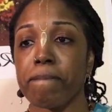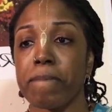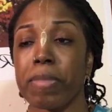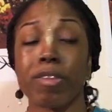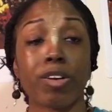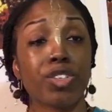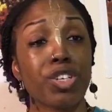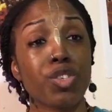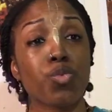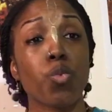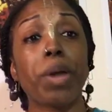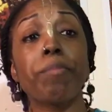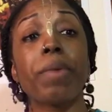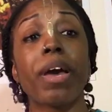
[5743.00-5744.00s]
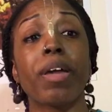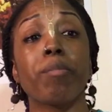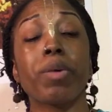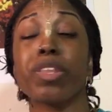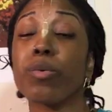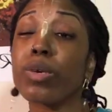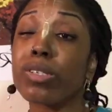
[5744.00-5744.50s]
Not just one man, but
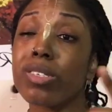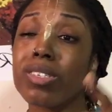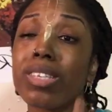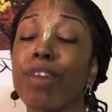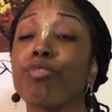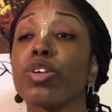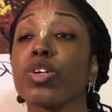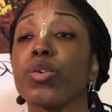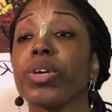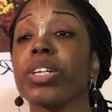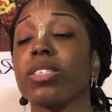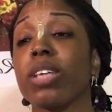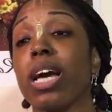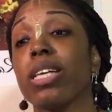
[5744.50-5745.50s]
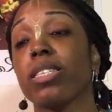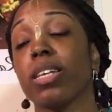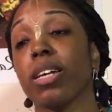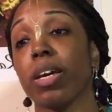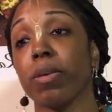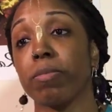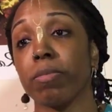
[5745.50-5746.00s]
there were several criticizing
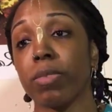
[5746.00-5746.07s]
him.